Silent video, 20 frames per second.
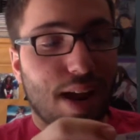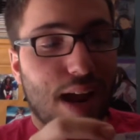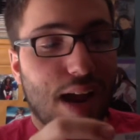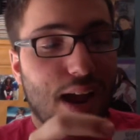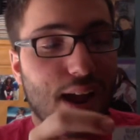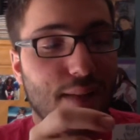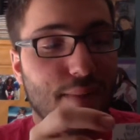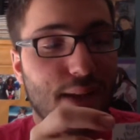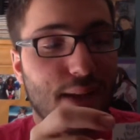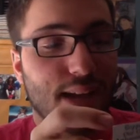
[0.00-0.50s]

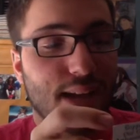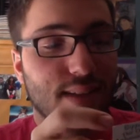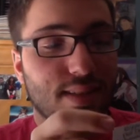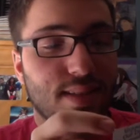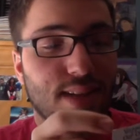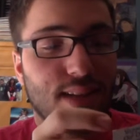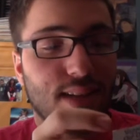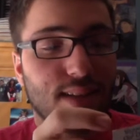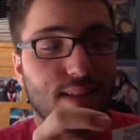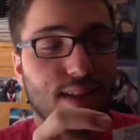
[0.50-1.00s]
IMAX
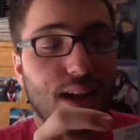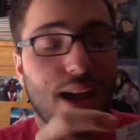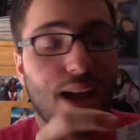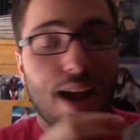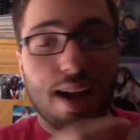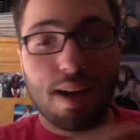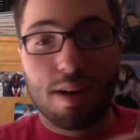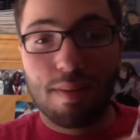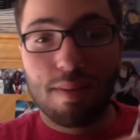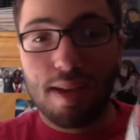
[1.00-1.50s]
ticket to
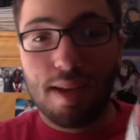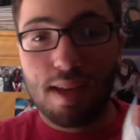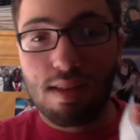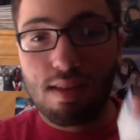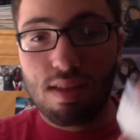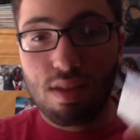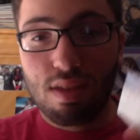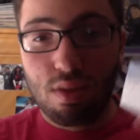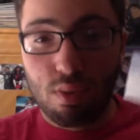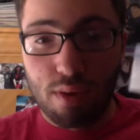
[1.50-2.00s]
Iron Man
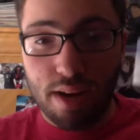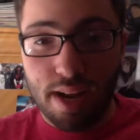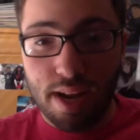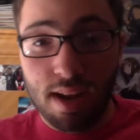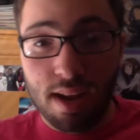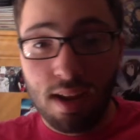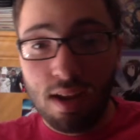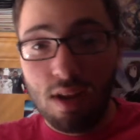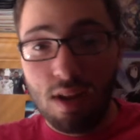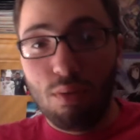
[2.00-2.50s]
3.